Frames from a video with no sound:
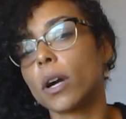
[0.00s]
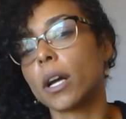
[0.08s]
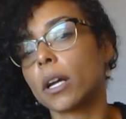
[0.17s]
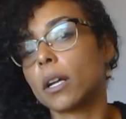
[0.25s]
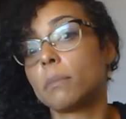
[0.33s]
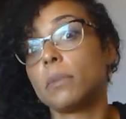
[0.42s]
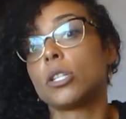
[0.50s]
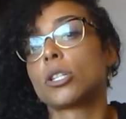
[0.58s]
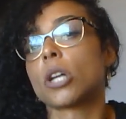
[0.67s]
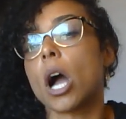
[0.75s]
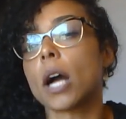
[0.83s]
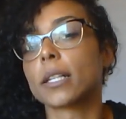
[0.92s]
are going to be
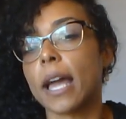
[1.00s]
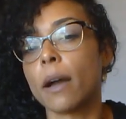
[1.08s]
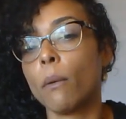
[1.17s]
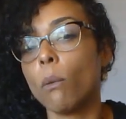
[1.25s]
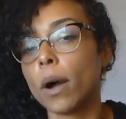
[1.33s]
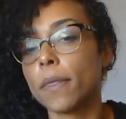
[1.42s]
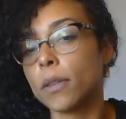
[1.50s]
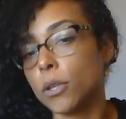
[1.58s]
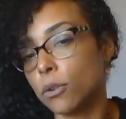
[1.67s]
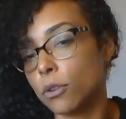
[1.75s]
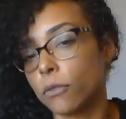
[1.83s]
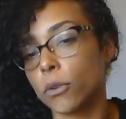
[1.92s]
shocked at what the
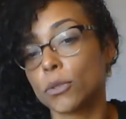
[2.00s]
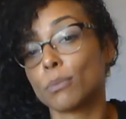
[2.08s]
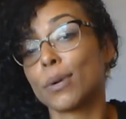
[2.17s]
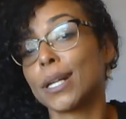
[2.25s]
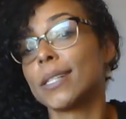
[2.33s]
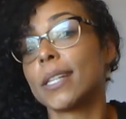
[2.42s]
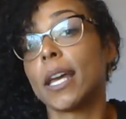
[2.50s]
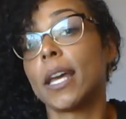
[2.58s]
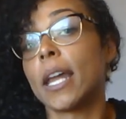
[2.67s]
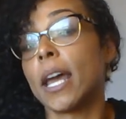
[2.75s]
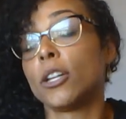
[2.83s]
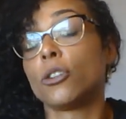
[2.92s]
universe brings in,
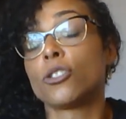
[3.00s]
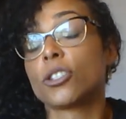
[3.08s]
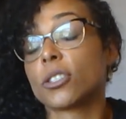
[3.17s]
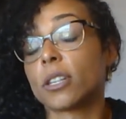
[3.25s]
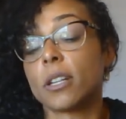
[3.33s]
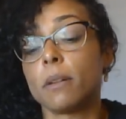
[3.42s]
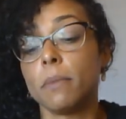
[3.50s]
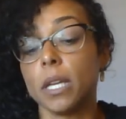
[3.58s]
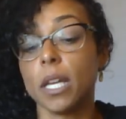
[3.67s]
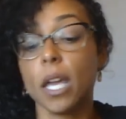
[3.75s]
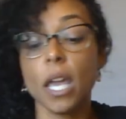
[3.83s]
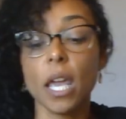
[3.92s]
and you're just going to
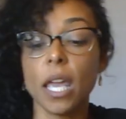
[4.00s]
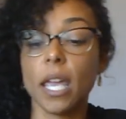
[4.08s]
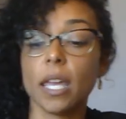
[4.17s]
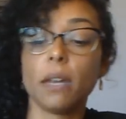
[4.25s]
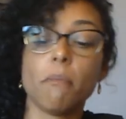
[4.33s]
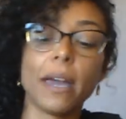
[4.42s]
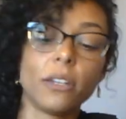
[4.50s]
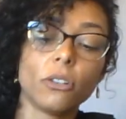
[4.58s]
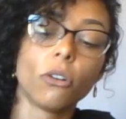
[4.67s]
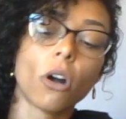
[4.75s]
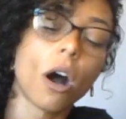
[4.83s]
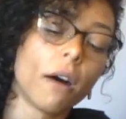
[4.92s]
be in mental
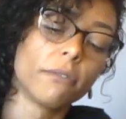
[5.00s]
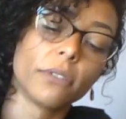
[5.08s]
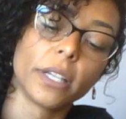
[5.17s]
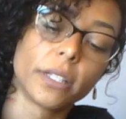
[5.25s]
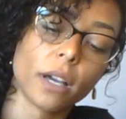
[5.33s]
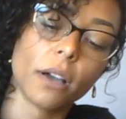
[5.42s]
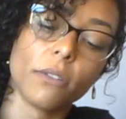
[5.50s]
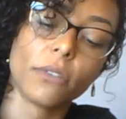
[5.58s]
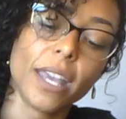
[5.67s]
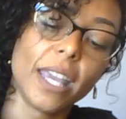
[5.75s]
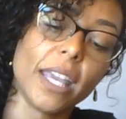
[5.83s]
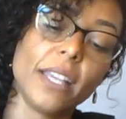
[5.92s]
conflict of,
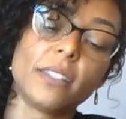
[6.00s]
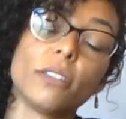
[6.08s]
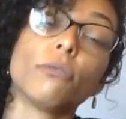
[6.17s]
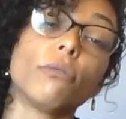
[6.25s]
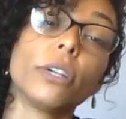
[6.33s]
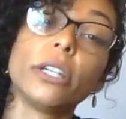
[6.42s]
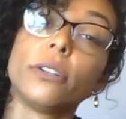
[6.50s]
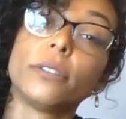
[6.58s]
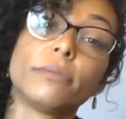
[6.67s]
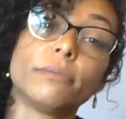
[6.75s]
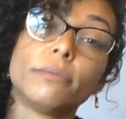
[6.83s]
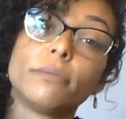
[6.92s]
is it real?
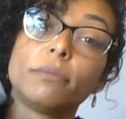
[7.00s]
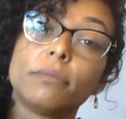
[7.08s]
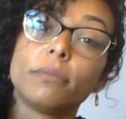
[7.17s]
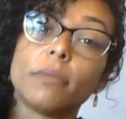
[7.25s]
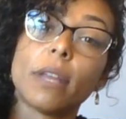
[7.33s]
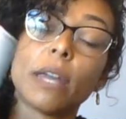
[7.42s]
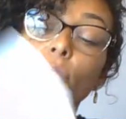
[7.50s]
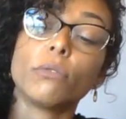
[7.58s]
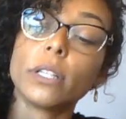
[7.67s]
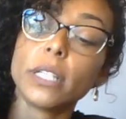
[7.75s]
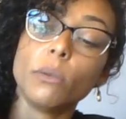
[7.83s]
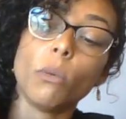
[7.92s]
And
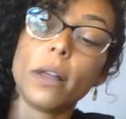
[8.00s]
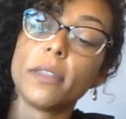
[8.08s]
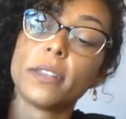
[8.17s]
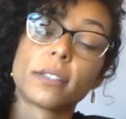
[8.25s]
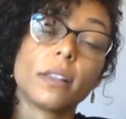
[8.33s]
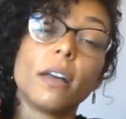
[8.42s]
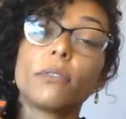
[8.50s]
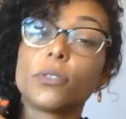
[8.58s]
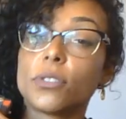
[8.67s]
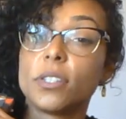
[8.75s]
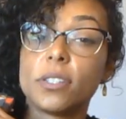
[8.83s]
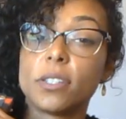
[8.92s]
really what this
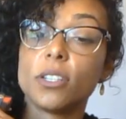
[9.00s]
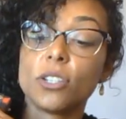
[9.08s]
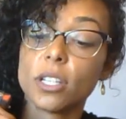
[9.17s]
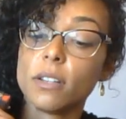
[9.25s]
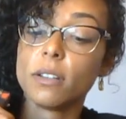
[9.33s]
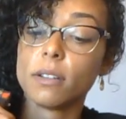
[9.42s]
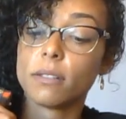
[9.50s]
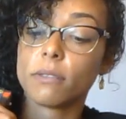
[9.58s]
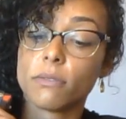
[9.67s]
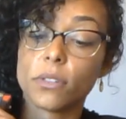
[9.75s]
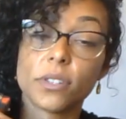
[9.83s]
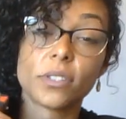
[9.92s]
lover's decision
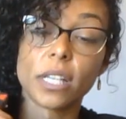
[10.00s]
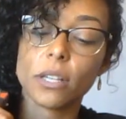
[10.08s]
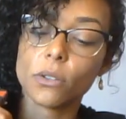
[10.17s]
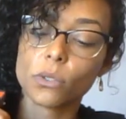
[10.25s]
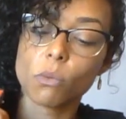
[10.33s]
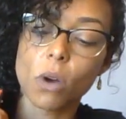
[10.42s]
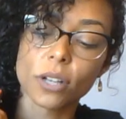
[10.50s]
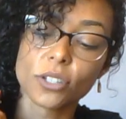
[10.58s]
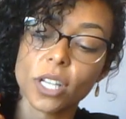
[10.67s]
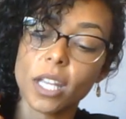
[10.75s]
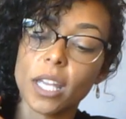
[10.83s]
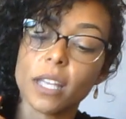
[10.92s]
for the singles
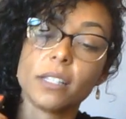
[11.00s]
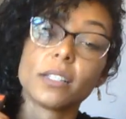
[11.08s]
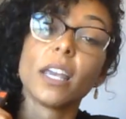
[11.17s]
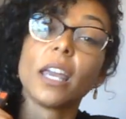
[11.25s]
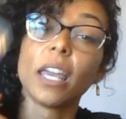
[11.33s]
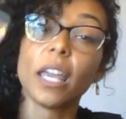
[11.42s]
watching is